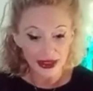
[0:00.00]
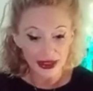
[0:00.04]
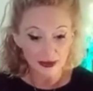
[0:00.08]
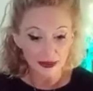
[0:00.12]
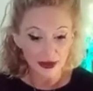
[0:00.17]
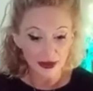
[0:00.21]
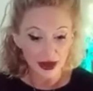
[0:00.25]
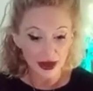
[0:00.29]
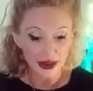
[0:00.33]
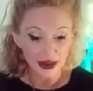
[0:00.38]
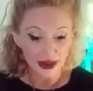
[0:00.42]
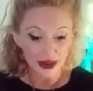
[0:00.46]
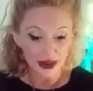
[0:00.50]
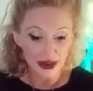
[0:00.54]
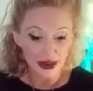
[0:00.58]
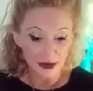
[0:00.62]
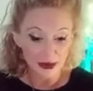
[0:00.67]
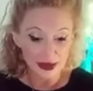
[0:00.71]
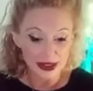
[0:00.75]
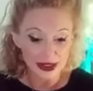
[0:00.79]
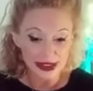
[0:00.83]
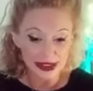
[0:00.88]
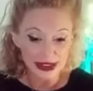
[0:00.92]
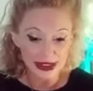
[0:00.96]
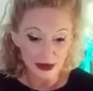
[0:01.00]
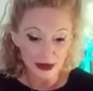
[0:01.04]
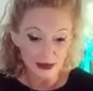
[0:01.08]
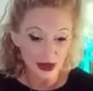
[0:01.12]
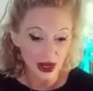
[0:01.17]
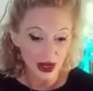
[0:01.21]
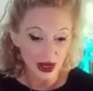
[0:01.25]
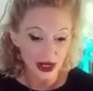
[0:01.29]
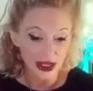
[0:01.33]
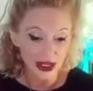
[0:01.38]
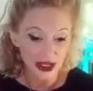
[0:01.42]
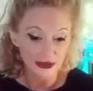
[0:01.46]
they uh, there was
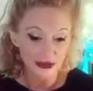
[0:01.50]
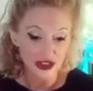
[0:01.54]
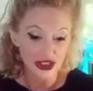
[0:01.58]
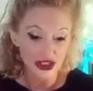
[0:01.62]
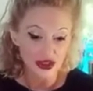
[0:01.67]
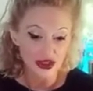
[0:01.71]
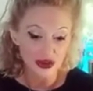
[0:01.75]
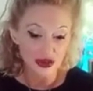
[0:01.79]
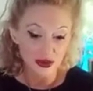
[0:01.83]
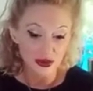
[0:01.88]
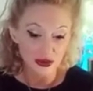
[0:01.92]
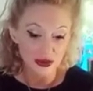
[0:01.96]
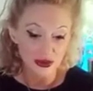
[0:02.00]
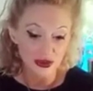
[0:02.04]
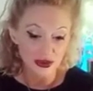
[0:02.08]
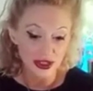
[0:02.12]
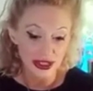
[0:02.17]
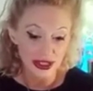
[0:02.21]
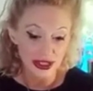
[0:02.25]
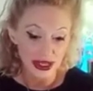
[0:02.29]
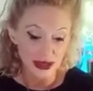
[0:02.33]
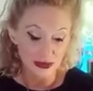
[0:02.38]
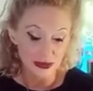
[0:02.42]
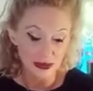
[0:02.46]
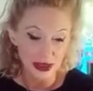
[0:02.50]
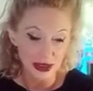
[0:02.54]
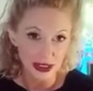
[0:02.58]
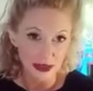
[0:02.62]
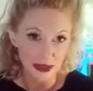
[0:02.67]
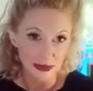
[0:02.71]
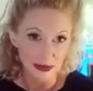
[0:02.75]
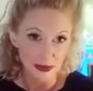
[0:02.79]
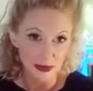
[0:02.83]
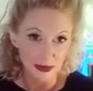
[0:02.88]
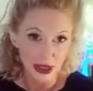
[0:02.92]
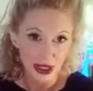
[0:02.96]
some kind of a truth that came
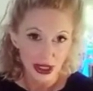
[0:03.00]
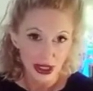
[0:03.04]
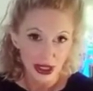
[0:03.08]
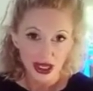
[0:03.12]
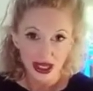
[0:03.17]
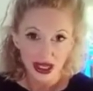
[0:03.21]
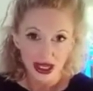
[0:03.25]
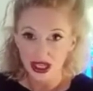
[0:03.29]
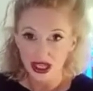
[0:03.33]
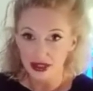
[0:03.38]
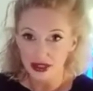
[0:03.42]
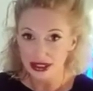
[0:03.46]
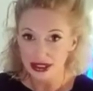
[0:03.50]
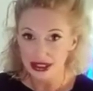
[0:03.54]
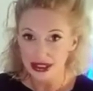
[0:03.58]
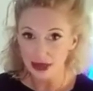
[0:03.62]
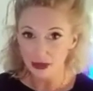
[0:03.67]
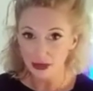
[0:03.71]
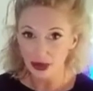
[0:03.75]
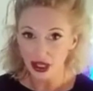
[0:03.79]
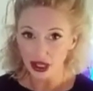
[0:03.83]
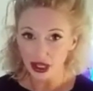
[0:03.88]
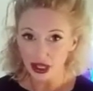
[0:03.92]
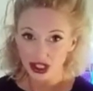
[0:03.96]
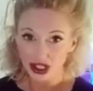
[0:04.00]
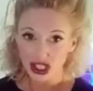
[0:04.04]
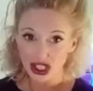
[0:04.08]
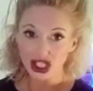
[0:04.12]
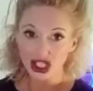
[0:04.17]
in, uh, some kind of a